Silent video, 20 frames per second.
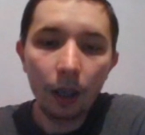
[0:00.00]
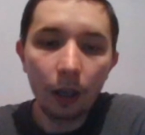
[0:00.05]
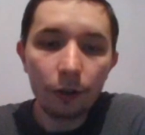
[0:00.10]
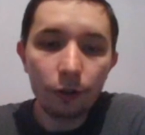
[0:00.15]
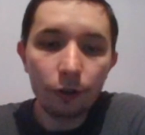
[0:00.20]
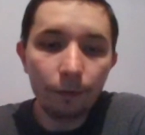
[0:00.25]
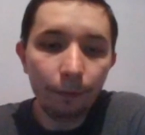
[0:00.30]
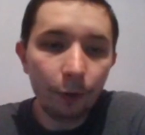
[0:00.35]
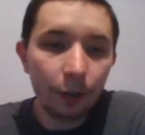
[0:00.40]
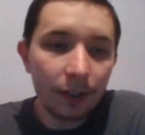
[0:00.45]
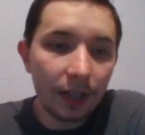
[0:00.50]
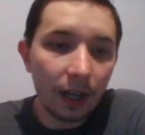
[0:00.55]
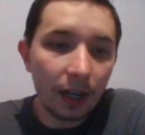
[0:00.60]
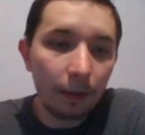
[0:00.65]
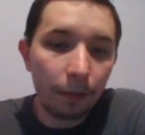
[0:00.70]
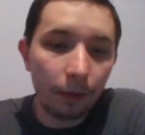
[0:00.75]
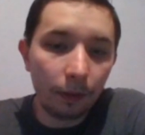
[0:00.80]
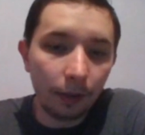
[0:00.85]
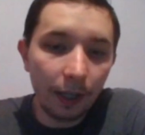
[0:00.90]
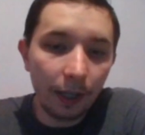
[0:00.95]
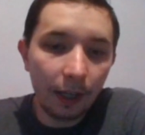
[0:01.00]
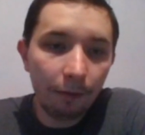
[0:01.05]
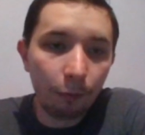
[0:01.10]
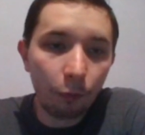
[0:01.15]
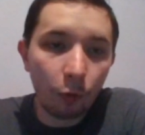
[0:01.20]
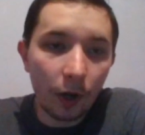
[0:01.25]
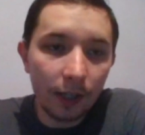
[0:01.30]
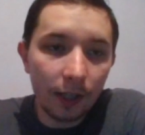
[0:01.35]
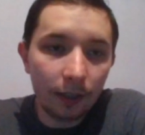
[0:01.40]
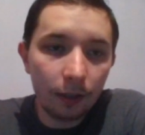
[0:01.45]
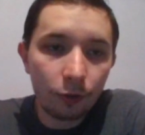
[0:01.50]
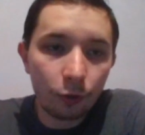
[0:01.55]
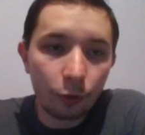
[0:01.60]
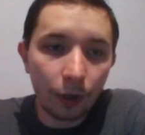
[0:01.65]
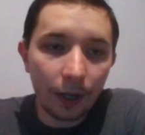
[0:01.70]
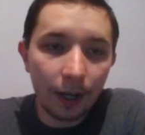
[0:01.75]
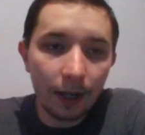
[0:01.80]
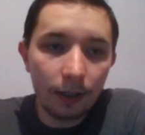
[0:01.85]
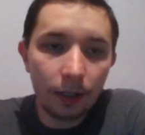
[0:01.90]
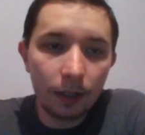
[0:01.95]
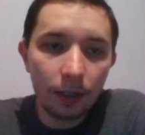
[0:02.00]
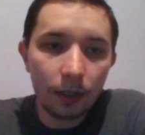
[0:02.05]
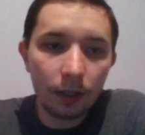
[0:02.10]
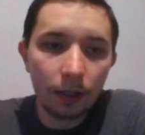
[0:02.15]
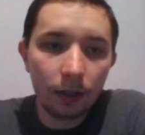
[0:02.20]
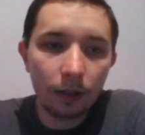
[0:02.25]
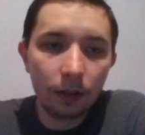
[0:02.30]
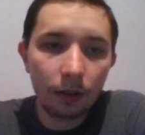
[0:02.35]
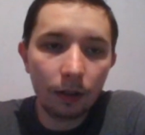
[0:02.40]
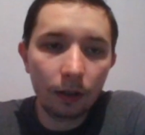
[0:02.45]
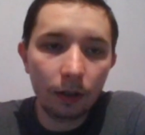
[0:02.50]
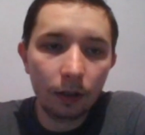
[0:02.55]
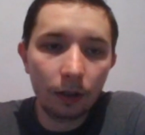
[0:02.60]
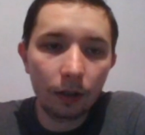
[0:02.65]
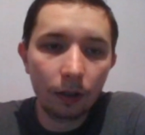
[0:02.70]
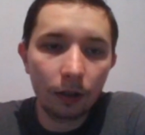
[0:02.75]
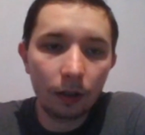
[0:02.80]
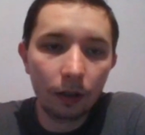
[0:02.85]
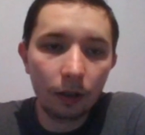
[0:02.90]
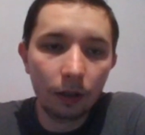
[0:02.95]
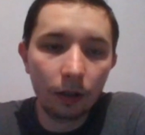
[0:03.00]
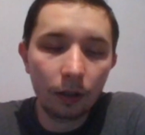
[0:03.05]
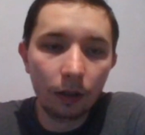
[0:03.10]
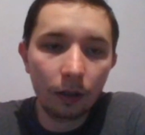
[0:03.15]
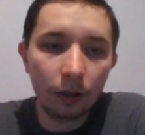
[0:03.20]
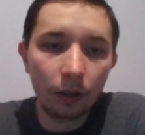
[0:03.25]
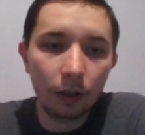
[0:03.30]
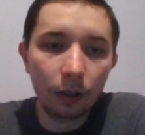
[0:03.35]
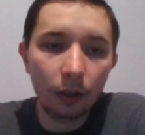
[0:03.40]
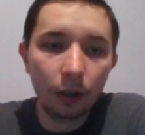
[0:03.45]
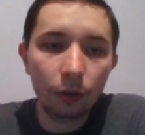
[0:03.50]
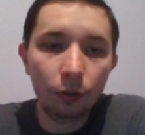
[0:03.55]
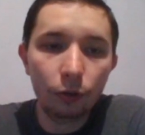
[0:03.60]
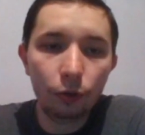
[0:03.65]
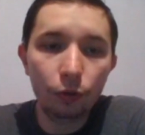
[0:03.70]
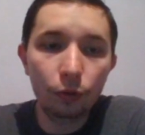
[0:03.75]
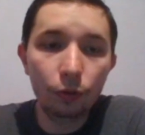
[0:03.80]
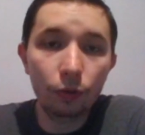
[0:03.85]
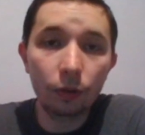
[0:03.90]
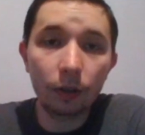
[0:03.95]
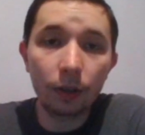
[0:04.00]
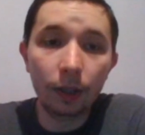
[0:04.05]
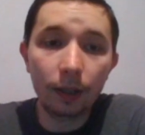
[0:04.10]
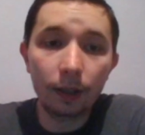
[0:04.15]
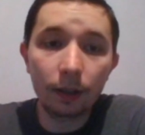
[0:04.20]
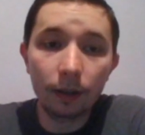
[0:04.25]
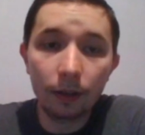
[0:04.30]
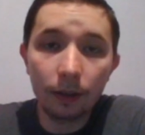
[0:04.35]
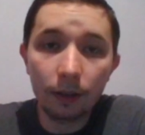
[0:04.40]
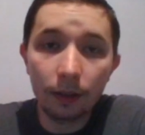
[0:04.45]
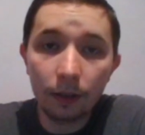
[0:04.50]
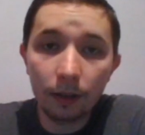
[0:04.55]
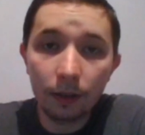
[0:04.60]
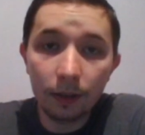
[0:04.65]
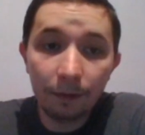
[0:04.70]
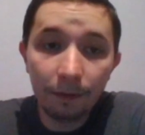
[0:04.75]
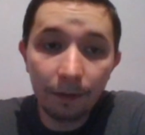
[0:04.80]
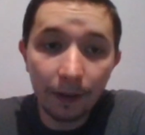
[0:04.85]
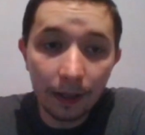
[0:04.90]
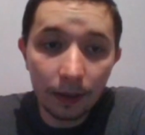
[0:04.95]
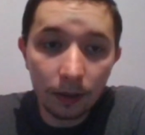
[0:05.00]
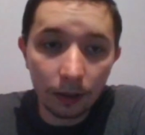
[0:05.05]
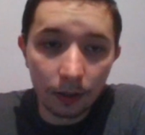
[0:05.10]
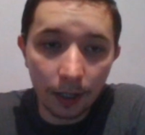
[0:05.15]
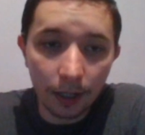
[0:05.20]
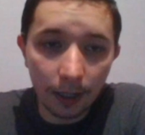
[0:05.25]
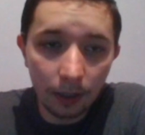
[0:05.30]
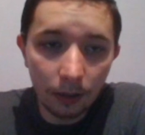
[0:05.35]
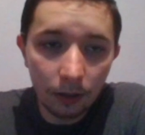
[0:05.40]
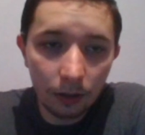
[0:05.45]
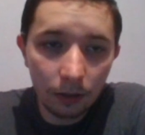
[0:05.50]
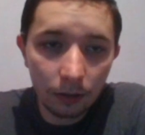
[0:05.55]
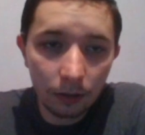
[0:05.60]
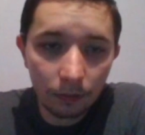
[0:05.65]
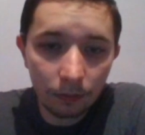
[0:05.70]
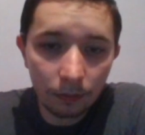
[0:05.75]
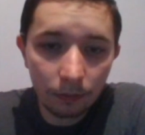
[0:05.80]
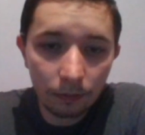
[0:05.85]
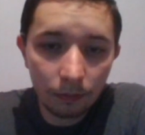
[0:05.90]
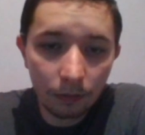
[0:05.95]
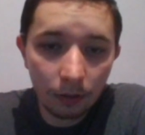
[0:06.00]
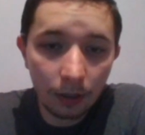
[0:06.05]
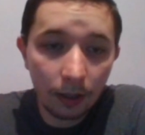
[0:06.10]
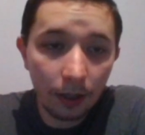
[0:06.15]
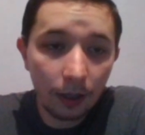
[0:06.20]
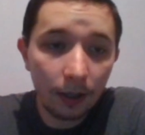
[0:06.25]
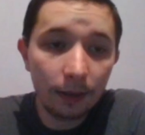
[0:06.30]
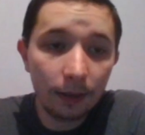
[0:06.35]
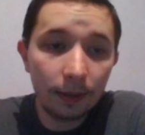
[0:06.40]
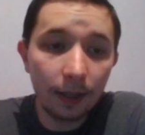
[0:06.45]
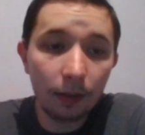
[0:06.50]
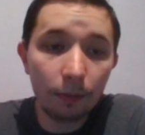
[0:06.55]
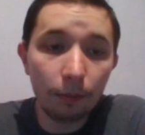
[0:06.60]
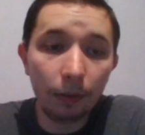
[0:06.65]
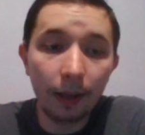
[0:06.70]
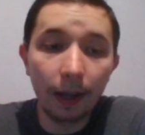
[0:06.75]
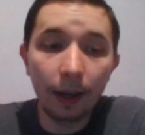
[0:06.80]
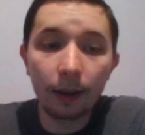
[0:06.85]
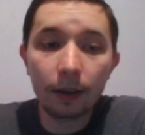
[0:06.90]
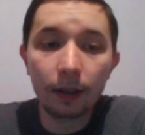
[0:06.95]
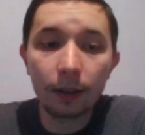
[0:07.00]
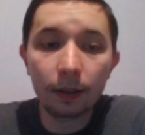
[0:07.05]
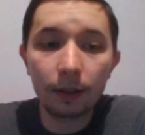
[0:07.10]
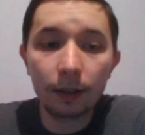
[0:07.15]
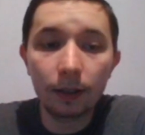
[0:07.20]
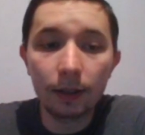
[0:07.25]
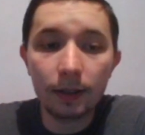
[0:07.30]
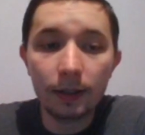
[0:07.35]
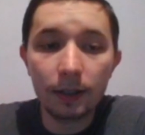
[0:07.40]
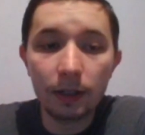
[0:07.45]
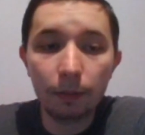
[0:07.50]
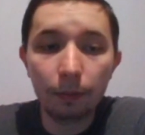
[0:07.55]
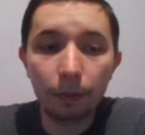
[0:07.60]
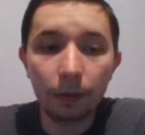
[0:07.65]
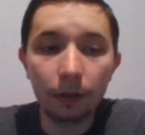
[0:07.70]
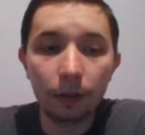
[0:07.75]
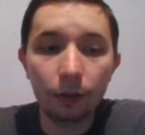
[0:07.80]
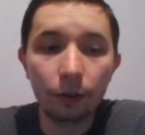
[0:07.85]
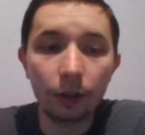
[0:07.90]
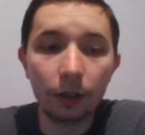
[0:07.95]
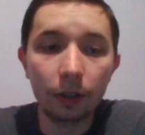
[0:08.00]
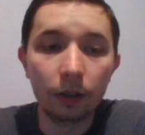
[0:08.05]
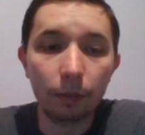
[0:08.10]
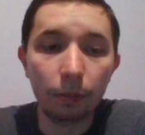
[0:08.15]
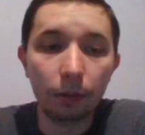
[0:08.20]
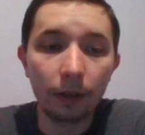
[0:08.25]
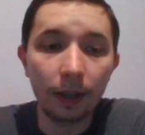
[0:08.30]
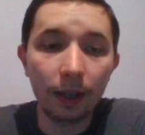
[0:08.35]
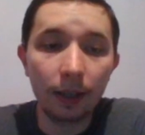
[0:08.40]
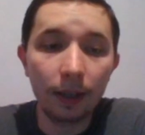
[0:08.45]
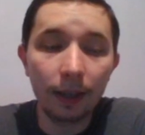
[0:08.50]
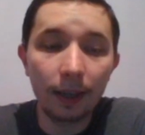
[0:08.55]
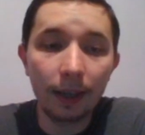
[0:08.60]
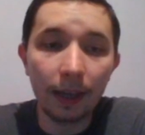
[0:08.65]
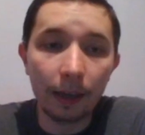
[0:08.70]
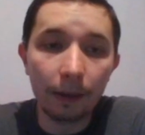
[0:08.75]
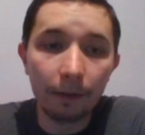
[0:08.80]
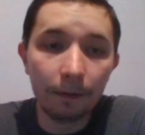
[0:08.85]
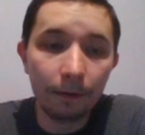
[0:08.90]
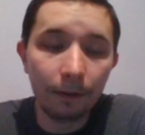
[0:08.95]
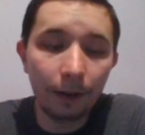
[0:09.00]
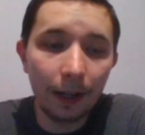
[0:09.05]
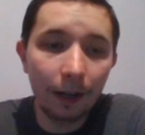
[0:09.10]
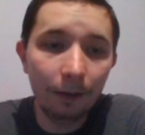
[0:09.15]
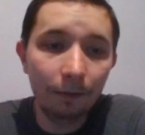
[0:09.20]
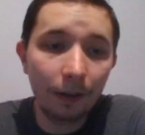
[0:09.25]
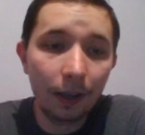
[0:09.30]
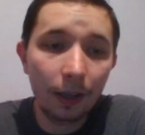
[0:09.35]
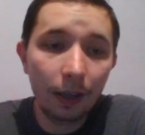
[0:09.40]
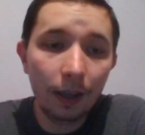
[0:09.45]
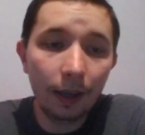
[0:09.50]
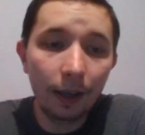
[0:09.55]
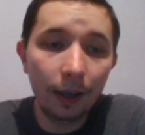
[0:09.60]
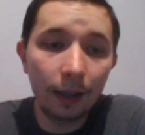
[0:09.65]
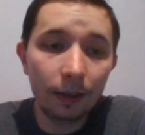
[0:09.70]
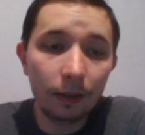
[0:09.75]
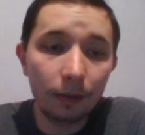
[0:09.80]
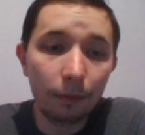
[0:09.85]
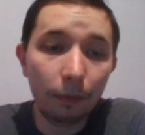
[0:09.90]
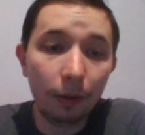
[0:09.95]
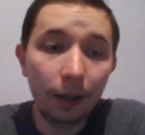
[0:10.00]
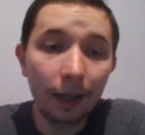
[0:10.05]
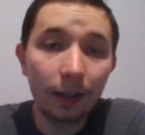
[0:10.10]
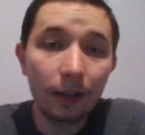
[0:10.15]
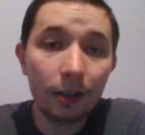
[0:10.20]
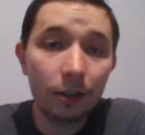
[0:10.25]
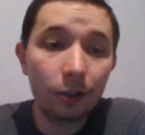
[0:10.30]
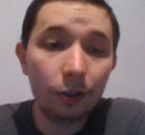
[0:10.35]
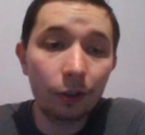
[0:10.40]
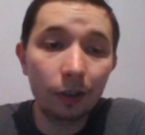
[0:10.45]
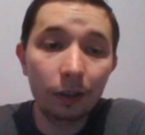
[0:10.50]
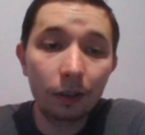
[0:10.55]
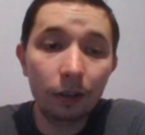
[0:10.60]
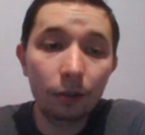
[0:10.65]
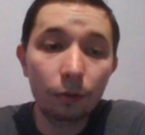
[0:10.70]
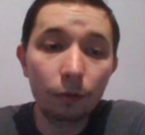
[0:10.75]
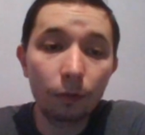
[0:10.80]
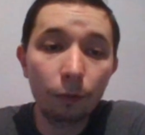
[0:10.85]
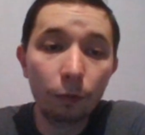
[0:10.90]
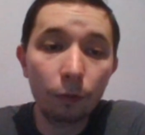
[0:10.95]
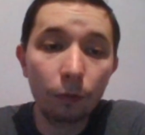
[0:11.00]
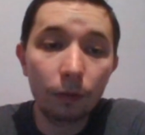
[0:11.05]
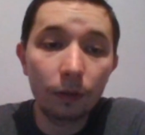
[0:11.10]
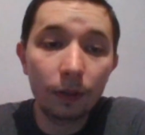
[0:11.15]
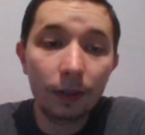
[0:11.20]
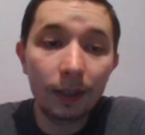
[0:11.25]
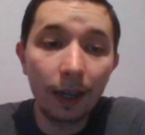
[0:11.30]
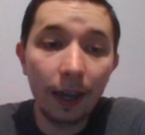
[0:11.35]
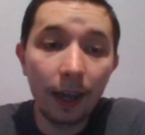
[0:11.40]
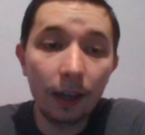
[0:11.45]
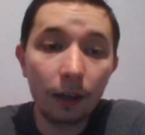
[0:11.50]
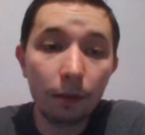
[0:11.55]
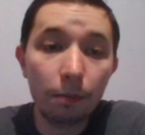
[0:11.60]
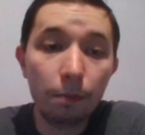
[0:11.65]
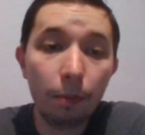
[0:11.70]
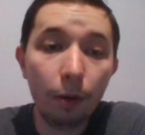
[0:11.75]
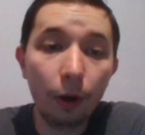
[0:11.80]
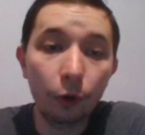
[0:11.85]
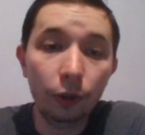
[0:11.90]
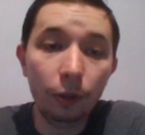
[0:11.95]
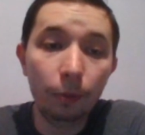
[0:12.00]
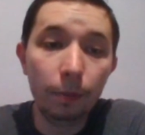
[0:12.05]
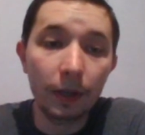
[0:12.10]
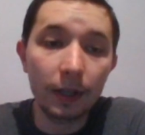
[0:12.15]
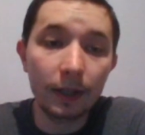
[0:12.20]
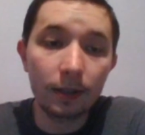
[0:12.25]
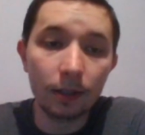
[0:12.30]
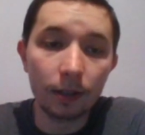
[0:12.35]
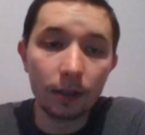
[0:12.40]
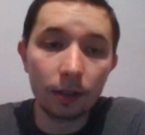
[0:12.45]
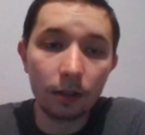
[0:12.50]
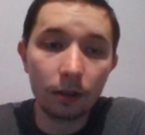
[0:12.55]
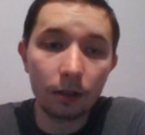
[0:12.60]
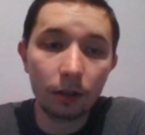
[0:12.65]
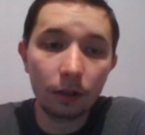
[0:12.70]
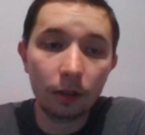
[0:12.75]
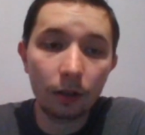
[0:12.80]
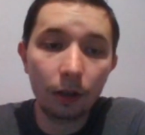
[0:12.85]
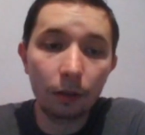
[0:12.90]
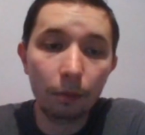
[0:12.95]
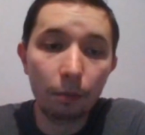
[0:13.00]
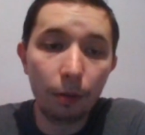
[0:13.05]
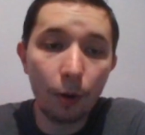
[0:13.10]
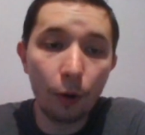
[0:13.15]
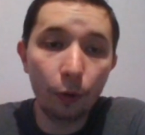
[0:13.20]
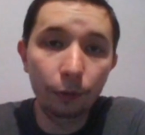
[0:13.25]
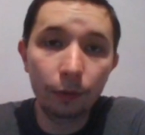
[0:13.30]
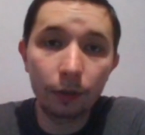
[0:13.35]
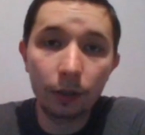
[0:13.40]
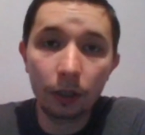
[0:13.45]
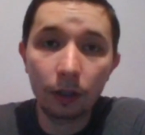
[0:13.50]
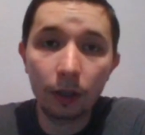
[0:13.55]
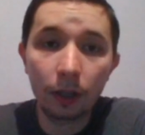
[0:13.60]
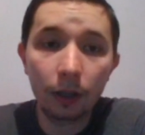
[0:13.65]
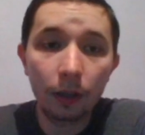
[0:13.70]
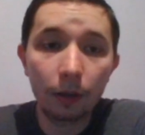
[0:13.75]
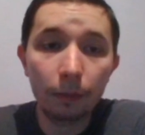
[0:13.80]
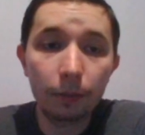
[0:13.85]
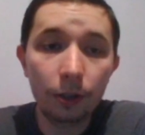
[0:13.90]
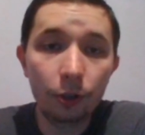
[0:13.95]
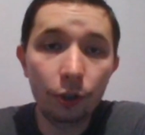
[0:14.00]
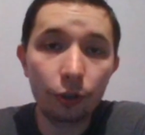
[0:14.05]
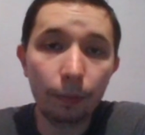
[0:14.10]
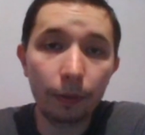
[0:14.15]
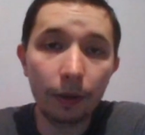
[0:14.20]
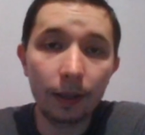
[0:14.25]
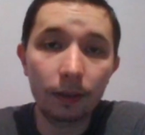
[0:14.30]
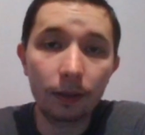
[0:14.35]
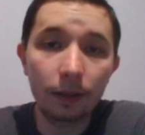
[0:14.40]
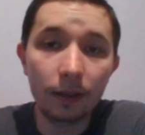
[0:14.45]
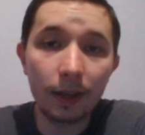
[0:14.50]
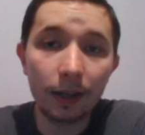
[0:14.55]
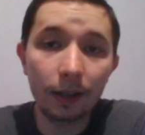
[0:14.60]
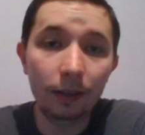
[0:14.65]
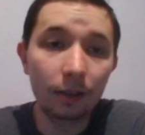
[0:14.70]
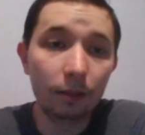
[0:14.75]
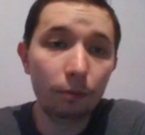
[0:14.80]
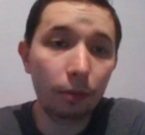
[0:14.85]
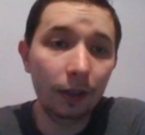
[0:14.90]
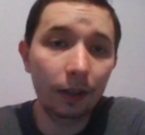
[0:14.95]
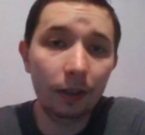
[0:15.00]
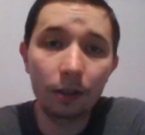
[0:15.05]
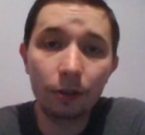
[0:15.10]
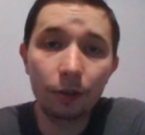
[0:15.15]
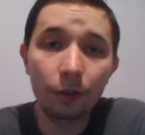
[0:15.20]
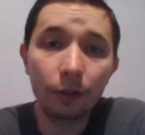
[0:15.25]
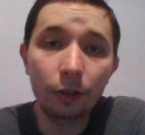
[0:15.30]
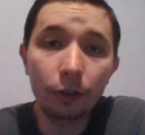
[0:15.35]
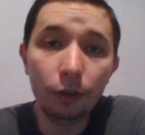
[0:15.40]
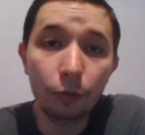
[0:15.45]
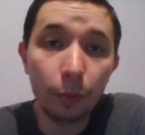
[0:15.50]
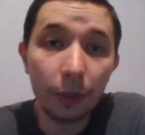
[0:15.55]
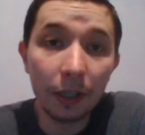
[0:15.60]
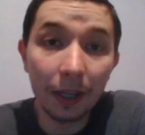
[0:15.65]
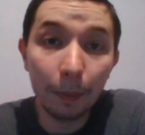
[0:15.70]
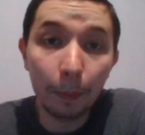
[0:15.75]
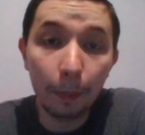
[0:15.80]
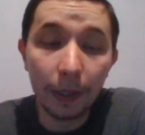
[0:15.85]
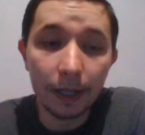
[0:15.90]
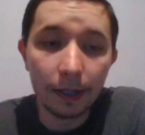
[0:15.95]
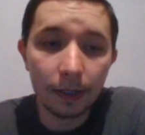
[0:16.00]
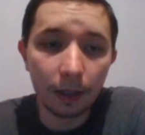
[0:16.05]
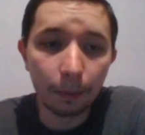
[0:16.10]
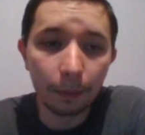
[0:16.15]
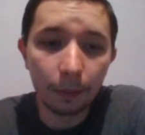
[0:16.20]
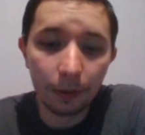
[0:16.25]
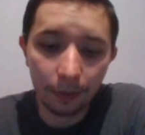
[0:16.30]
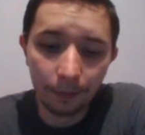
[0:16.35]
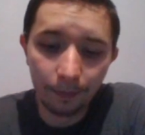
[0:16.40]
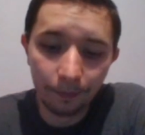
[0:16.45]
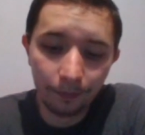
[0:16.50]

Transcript: So for example, if white tries to defend the knight, then black is simply going to play e5, and black is going to take both pieces, both bishop and the knight, and black is going to be a piece up.